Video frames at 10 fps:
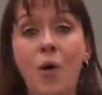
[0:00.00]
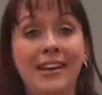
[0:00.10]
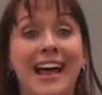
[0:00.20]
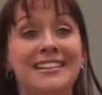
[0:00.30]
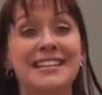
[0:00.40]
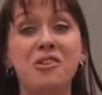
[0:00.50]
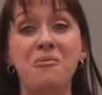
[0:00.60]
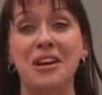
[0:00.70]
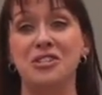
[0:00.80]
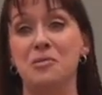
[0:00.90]
one last thing I
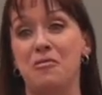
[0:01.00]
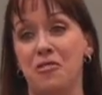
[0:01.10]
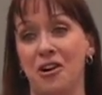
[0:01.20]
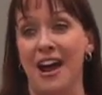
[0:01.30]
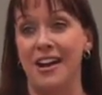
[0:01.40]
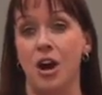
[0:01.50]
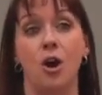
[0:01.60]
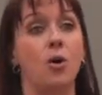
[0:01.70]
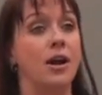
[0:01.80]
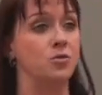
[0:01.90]
want to do before I
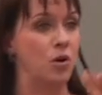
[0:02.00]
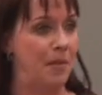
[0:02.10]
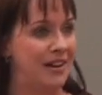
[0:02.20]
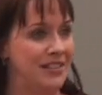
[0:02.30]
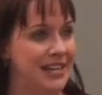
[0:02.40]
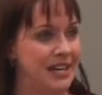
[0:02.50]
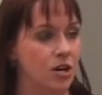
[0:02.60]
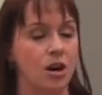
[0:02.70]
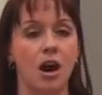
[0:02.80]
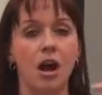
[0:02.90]
go, because we're about to
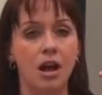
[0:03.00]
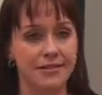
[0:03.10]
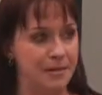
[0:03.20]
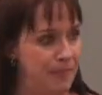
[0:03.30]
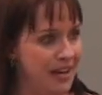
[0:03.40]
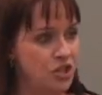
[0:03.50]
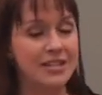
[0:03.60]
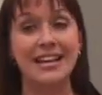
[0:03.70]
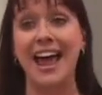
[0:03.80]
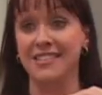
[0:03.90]
hear some
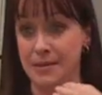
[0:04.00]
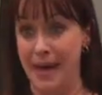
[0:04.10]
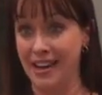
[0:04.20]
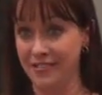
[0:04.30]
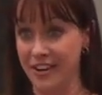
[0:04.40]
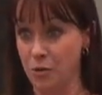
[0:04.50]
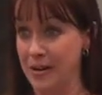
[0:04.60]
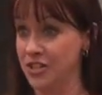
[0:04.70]
pitches and some elevator